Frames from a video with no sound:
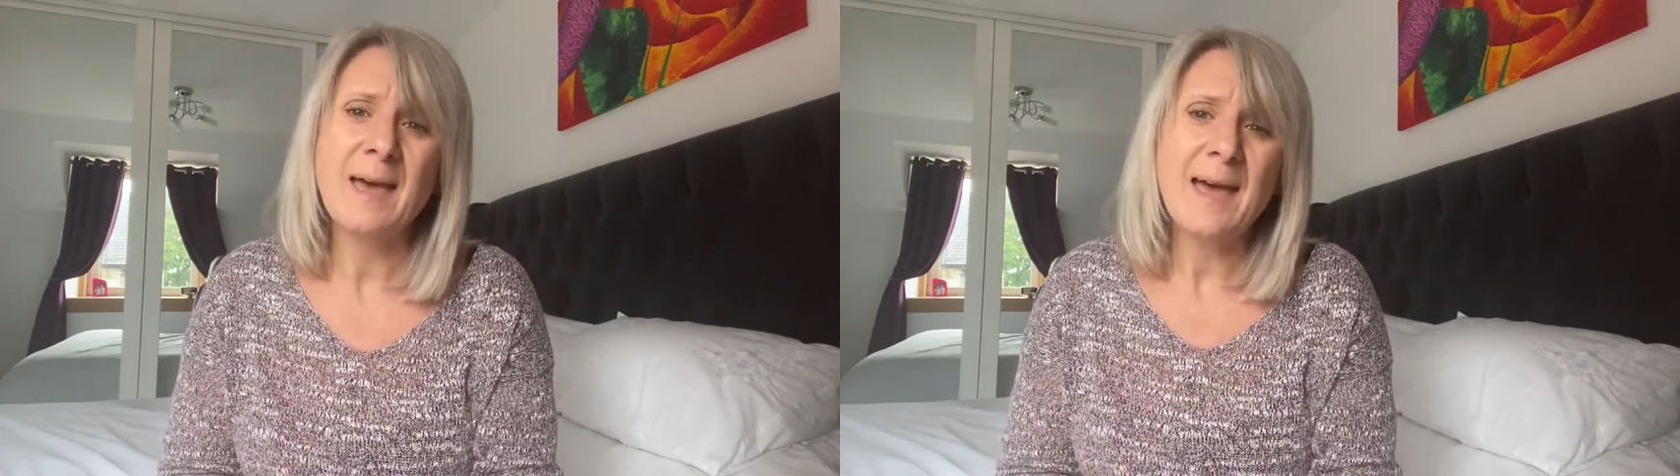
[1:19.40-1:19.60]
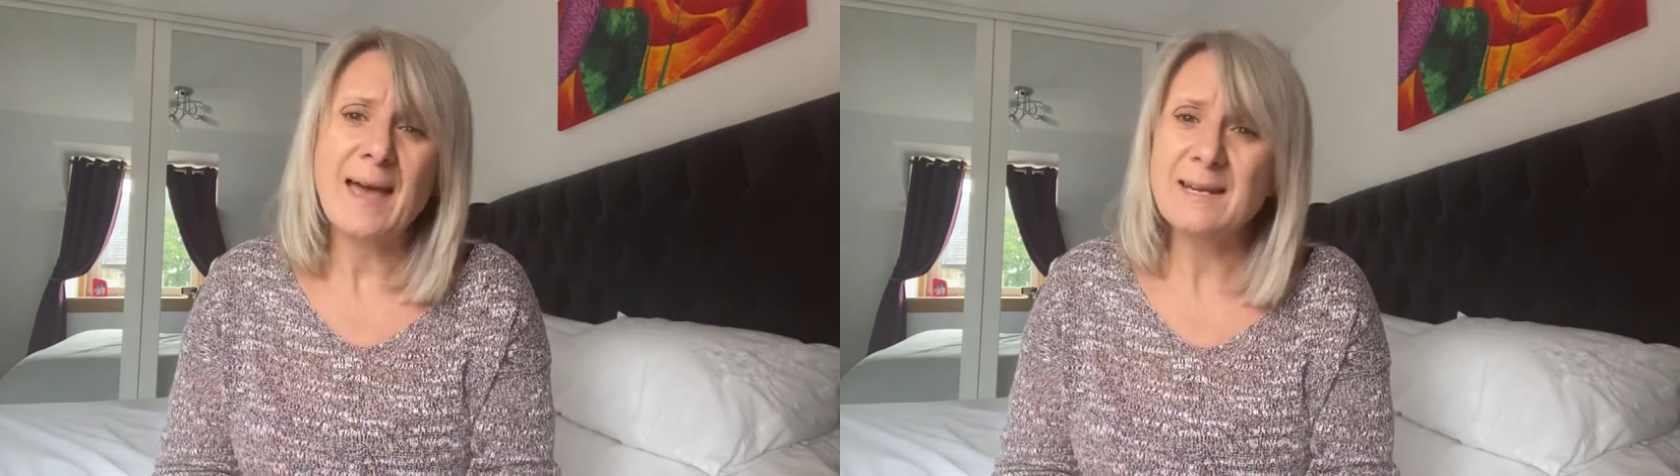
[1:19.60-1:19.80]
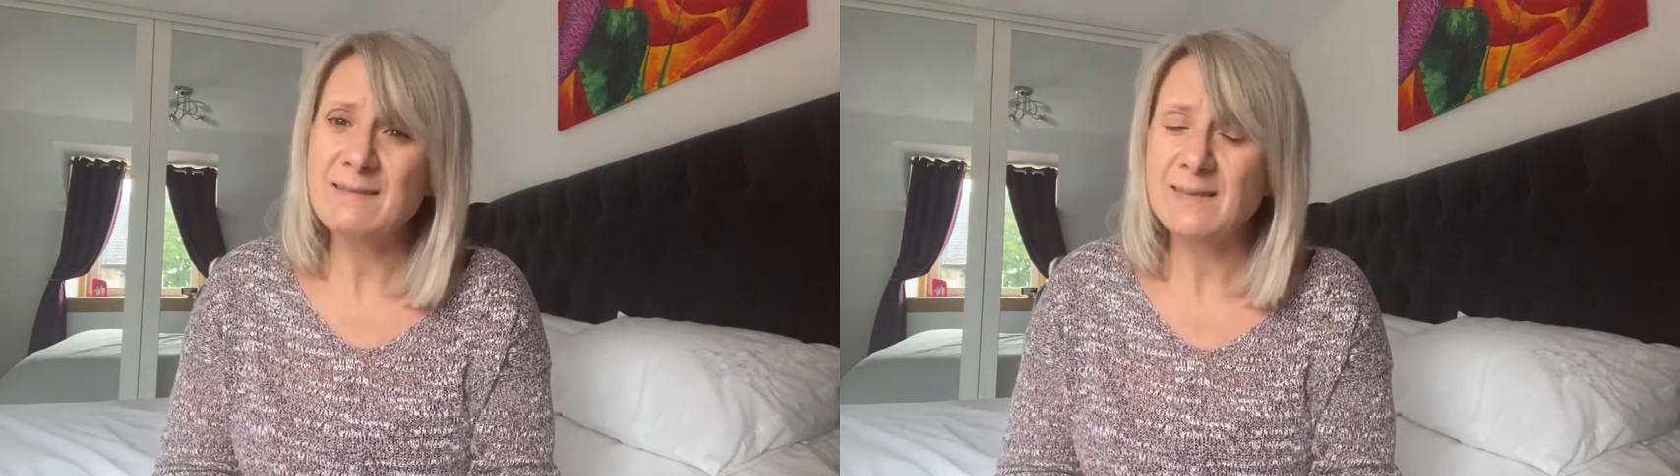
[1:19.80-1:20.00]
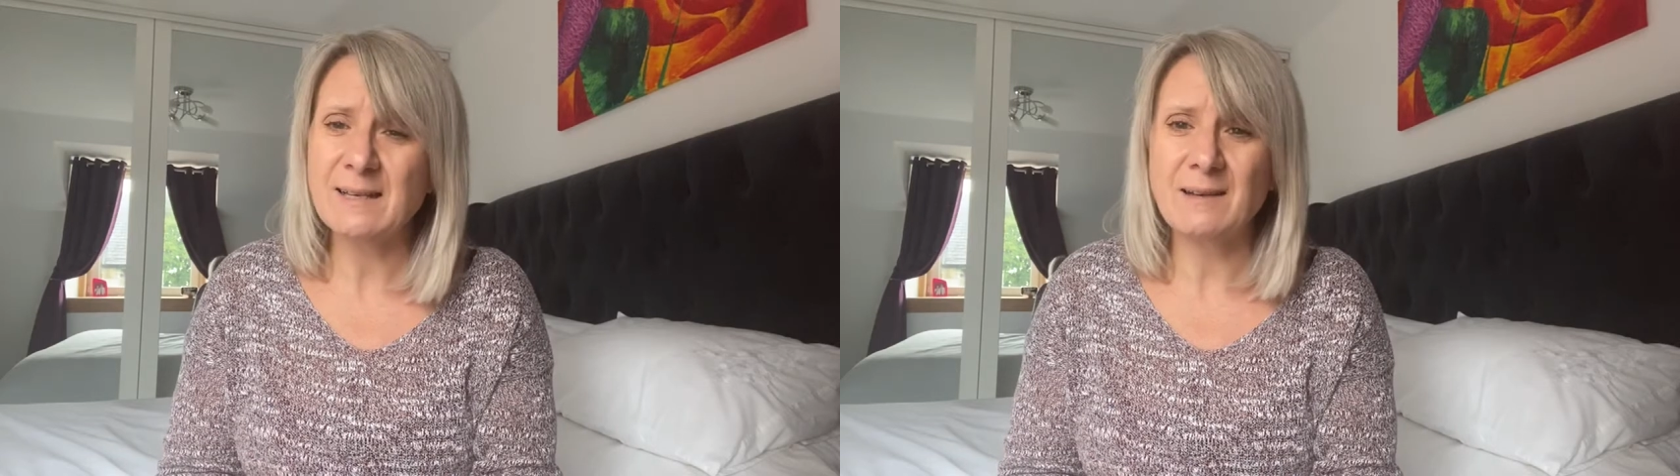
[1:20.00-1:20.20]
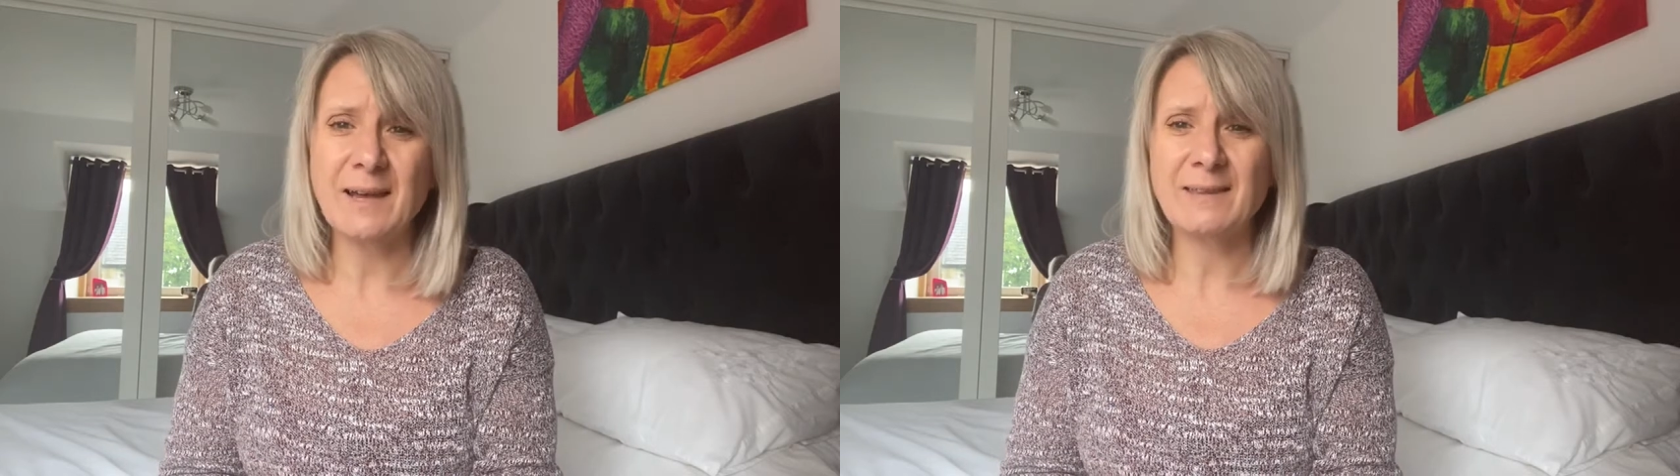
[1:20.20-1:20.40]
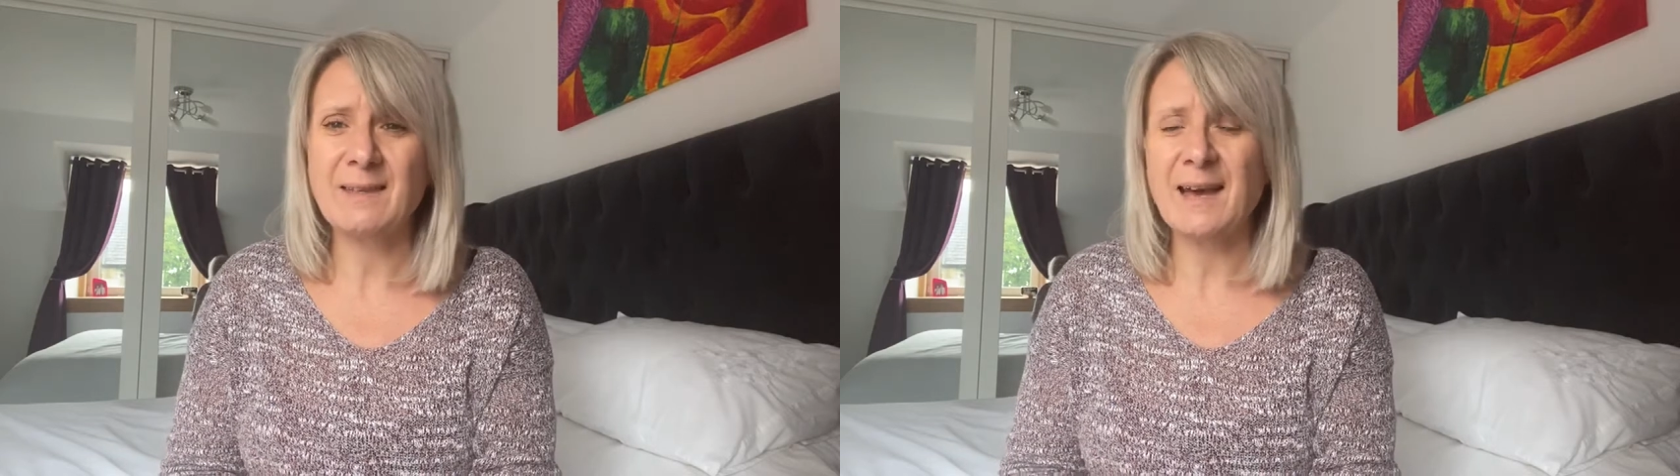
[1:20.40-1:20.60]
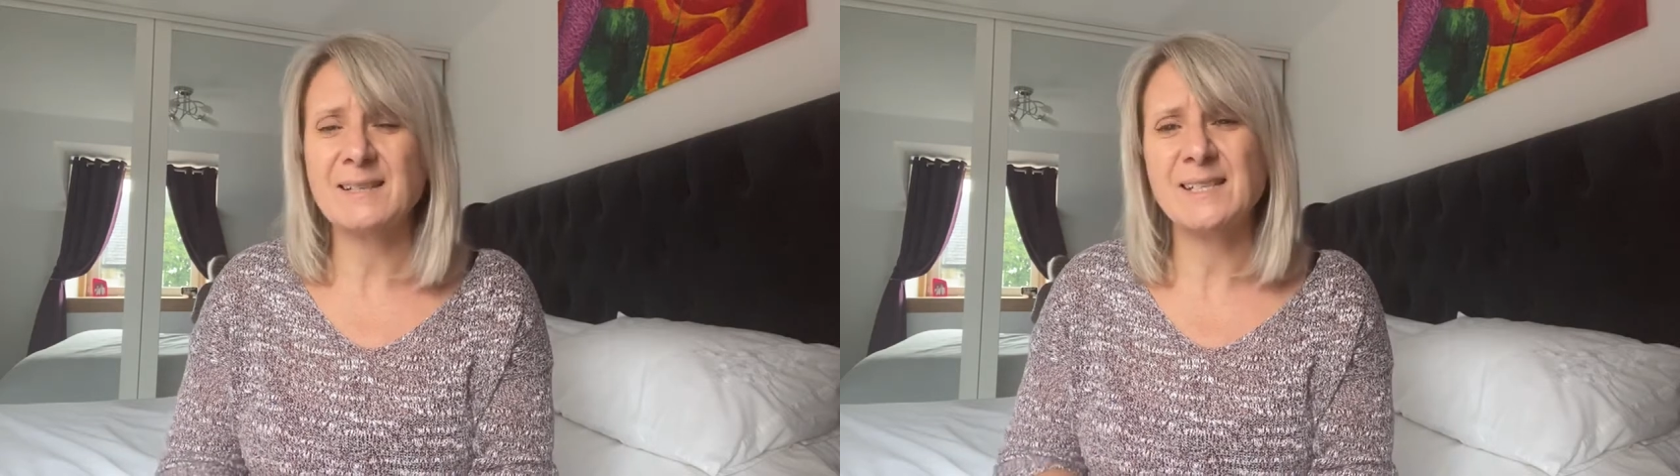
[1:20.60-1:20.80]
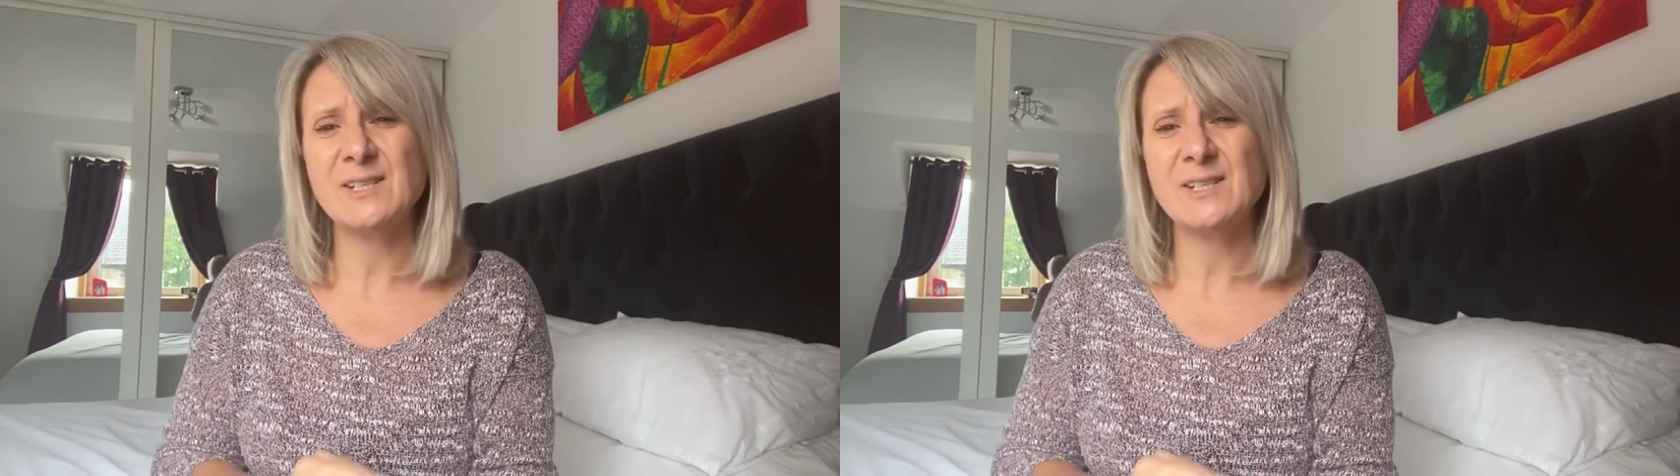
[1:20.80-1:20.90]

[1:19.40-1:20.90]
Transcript: anything like that.